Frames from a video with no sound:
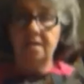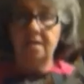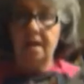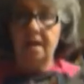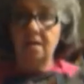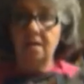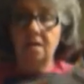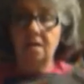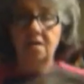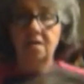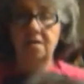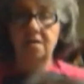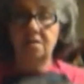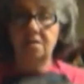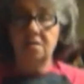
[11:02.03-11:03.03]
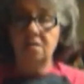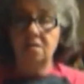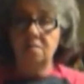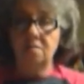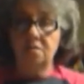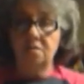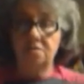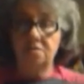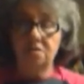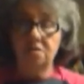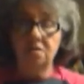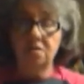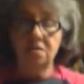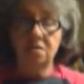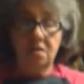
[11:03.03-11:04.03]
catalog and the current
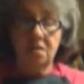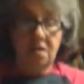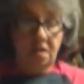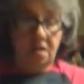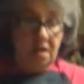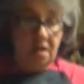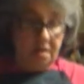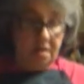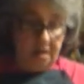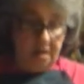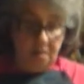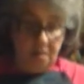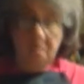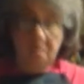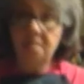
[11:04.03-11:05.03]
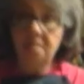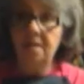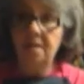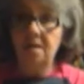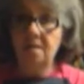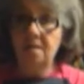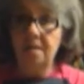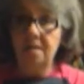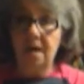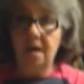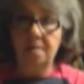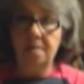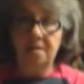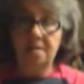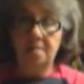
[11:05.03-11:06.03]
brochure, get with me and I'll be
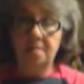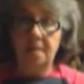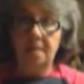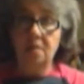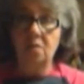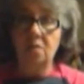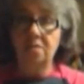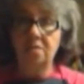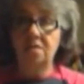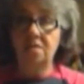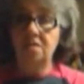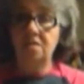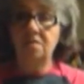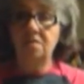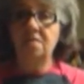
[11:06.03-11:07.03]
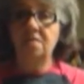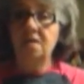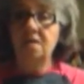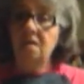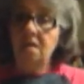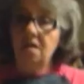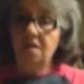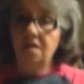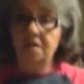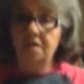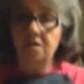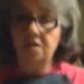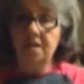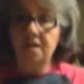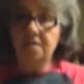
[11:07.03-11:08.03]
happy to mail one to you. If
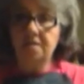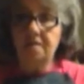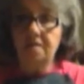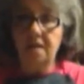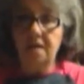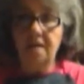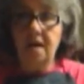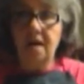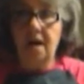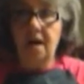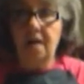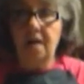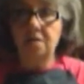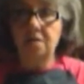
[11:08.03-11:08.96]
you'd like to find out how